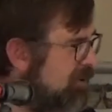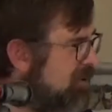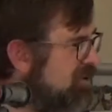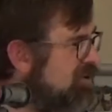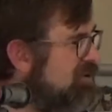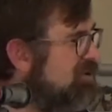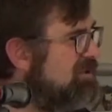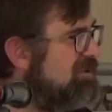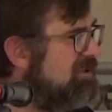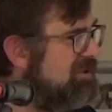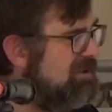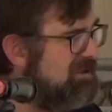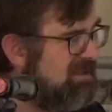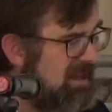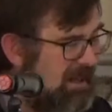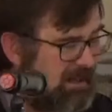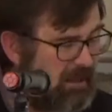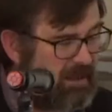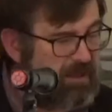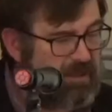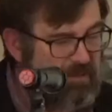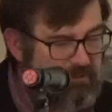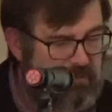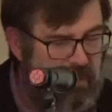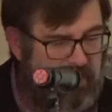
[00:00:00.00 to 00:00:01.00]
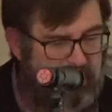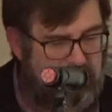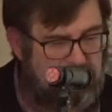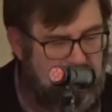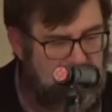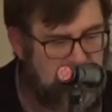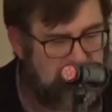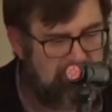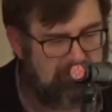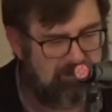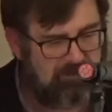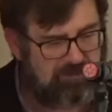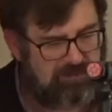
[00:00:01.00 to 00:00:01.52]
which is the Ten
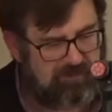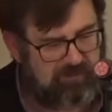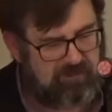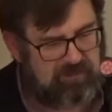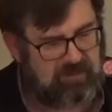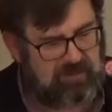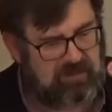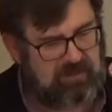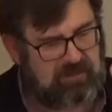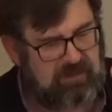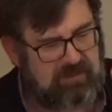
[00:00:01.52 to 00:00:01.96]
Commandments,